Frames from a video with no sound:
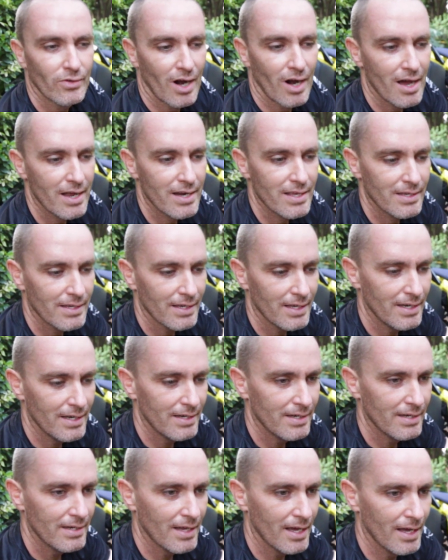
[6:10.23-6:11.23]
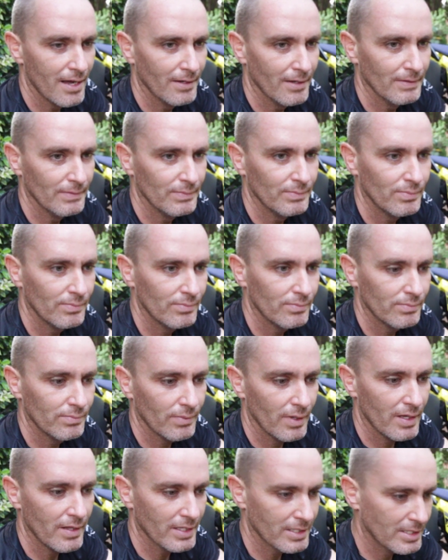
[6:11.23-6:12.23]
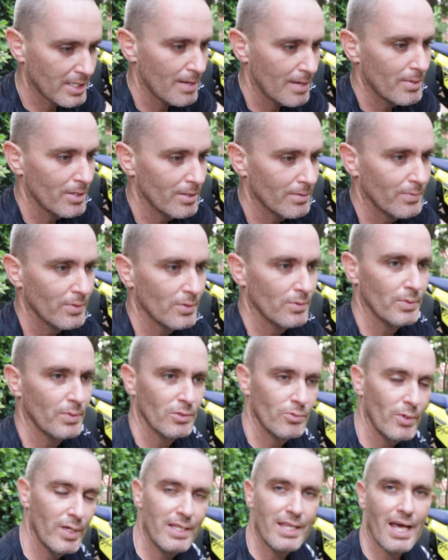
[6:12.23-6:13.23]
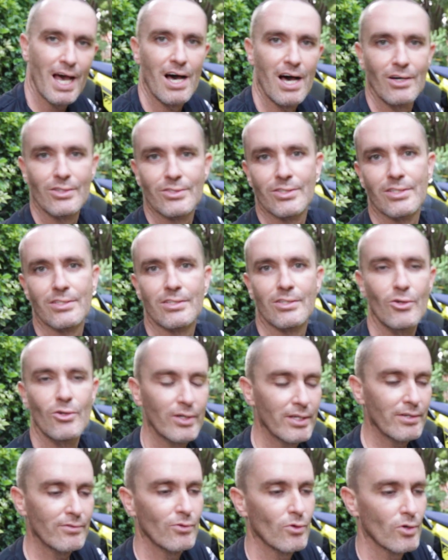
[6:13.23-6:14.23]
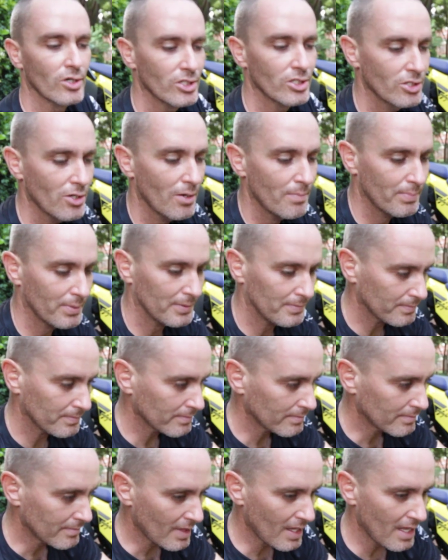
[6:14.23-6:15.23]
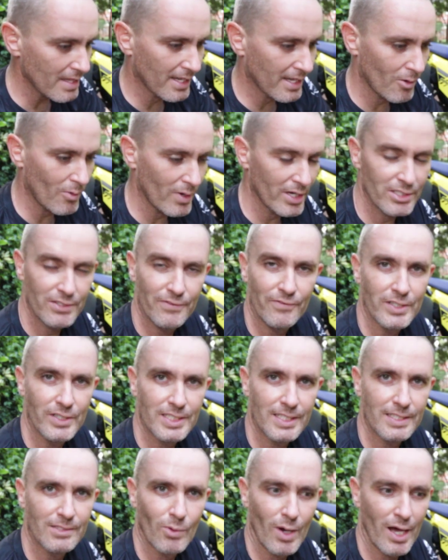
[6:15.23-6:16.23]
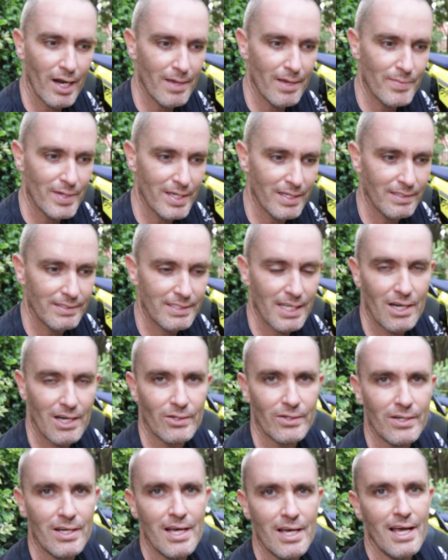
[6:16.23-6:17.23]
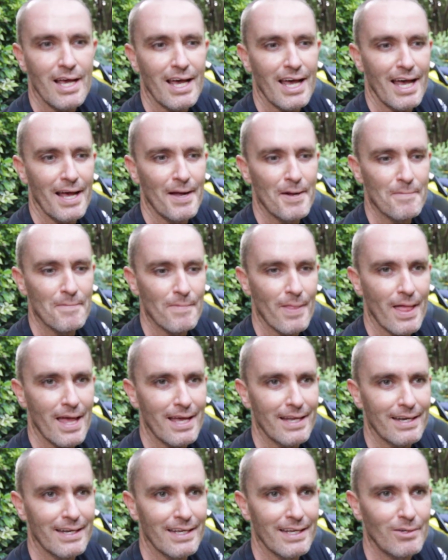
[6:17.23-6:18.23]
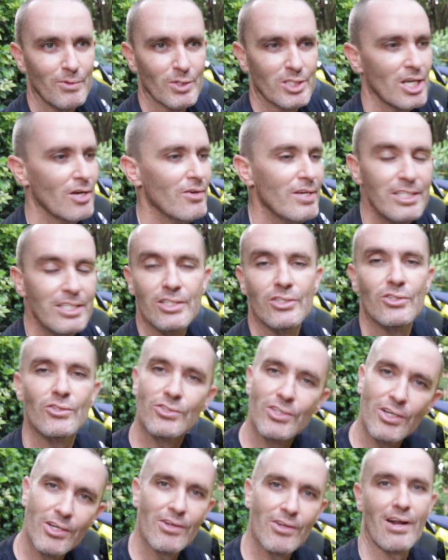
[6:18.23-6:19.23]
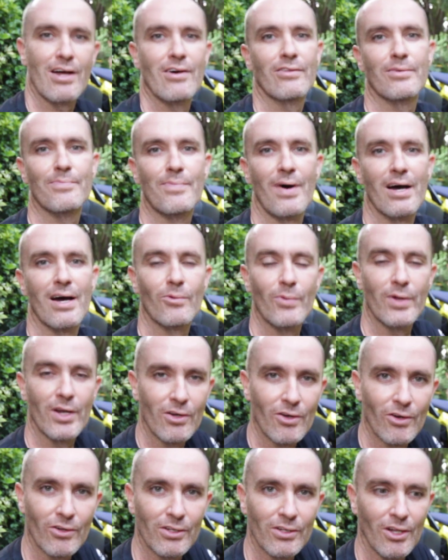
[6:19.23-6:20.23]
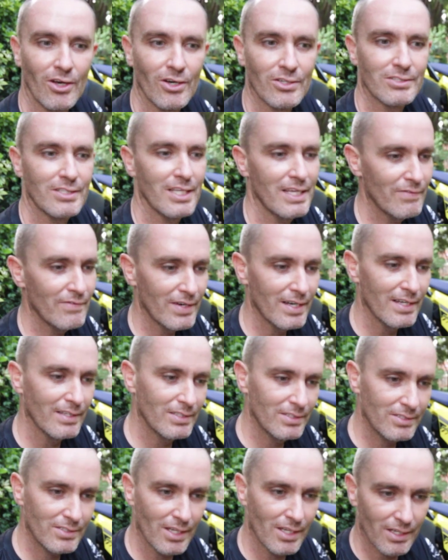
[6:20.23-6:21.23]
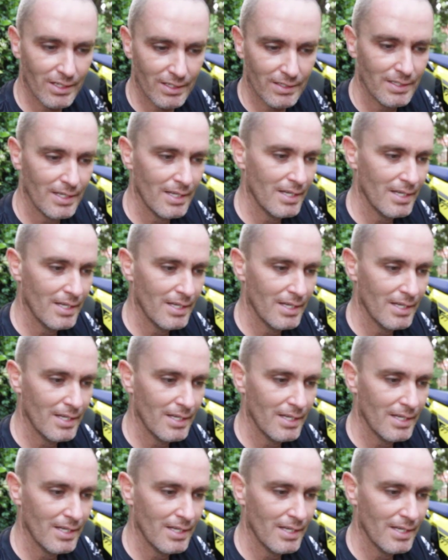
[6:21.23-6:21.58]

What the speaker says: riding in the suburbs between the houses, looking for a shop that I wanted to visit while I'm here in town, and it was so easy to turn around the bike when I got lost. Even at a